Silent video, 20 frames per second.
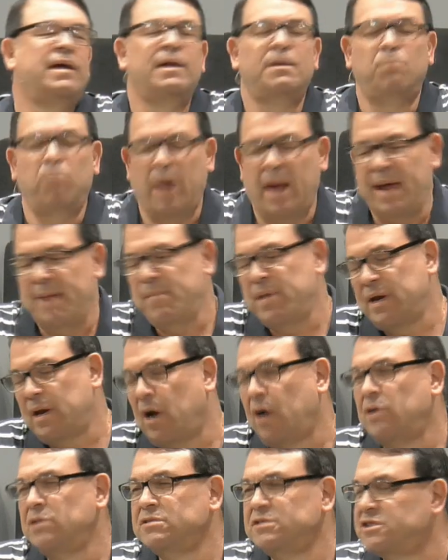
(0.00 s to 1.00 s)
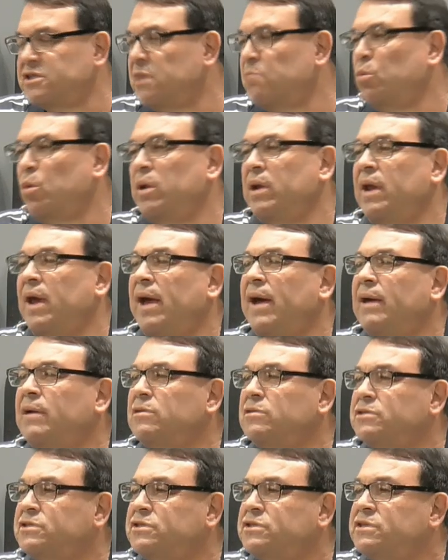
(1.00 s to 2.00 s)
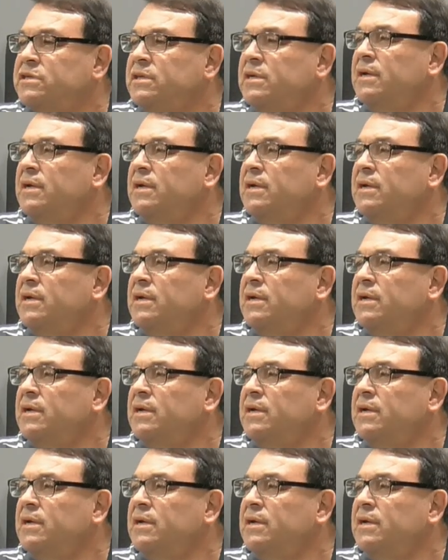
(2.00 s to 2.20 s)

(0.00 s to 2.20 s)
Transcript: blame it on someone else.